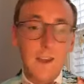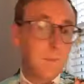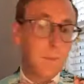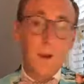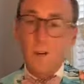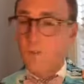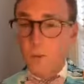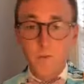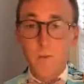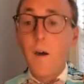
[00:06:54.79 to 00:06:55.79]
had prepared for
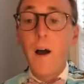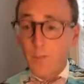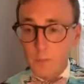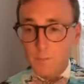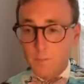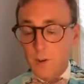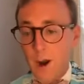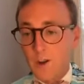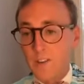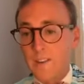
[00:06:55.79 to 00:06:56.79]
for months
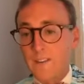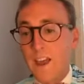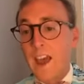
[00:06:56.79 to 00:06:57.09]
prior to this